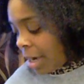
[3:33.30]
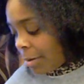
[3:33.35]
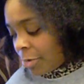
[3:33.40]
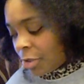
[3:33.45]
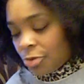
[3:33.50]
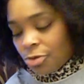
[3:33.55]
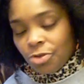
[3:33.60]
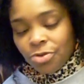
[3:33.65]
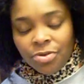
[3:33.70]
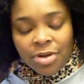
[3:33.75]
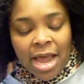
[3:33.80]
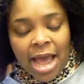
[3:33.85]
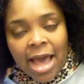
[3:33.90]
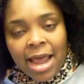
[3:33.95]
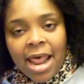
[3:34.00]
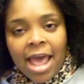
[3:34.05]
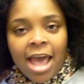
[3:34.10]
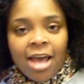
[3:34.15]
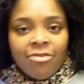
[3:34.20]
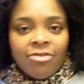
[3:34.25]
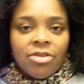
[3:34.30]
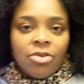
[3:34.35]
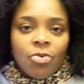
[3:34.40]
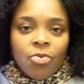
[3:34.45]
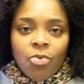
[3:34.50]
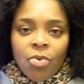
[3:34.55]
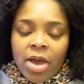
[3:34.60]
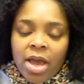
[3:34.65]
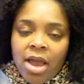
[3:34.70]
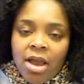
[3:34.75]
you do not have to
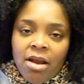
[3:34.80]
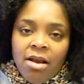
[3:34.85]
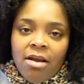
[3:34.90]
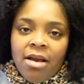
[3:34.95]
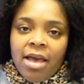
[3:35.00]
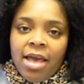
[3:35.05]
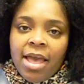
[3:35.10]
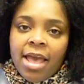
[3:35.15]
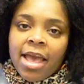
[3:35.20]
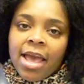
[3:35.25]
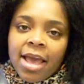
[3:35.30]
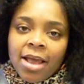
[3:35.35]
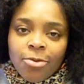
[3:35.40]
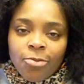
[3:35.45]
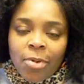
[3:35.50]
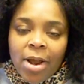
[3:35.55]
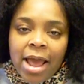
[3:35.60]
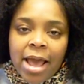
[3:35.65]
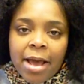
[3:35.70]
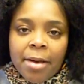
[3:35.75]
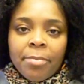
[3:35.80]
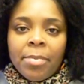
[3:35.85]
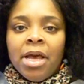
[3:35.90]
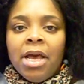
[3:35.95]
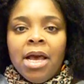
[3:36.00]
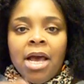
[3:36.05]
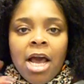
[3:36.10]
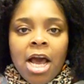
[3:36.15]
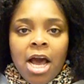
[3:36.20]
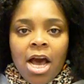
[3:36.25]
wear a head wrap
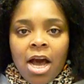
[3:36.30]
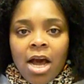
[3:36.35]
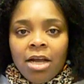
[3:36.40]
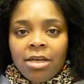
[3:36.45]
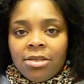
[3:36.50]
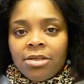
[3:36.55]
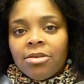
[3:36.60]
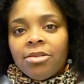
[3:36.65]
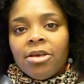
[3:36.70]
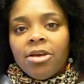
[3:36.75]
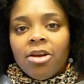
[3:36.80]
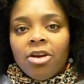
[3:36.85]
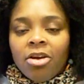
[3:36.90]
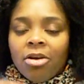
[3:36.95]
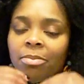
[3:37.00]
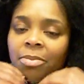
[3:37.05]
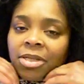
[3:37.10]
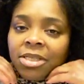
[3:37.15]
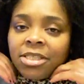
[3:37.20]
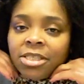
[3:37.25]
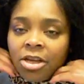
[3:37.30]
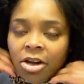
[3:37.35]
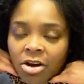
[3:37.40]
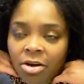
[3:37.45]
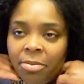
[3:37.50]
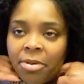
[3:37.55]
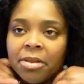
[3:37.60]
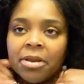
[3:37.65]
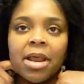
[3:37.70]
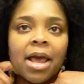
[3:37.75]
under the urban
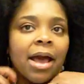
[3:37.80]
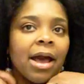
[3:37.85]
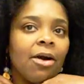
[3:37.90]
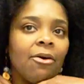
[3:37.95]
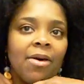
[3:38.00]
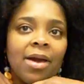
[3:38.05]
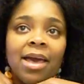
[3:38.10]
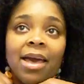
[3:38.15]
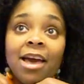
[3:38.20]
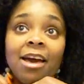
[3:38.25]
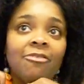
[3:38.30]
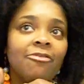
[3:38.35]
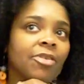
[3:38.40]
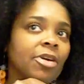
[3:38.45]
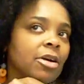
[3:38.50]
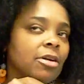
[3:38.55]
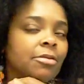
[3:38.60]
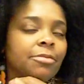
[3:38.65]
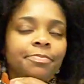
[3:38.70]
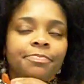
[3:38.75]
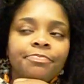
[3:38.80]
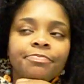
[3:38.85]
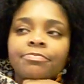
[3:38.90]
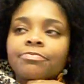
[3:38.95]
turban. However,